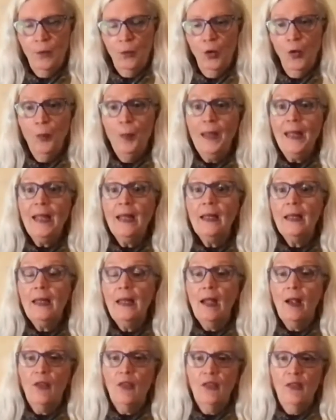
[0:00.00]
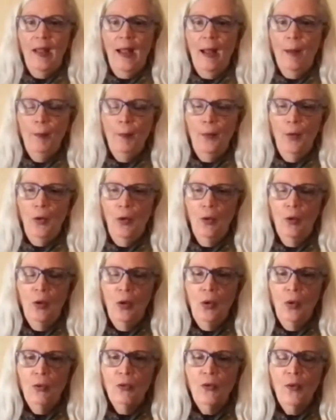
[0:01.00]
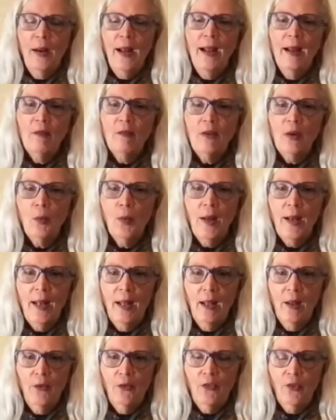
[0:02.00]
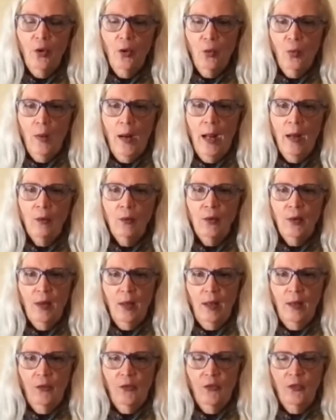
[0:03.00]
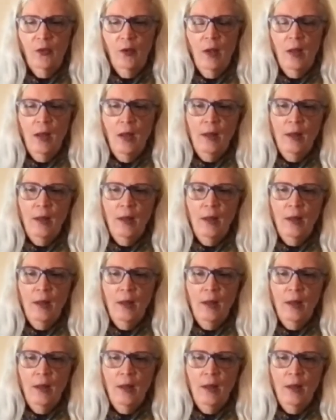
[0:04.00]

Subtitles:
We're being the example for everyone else around us.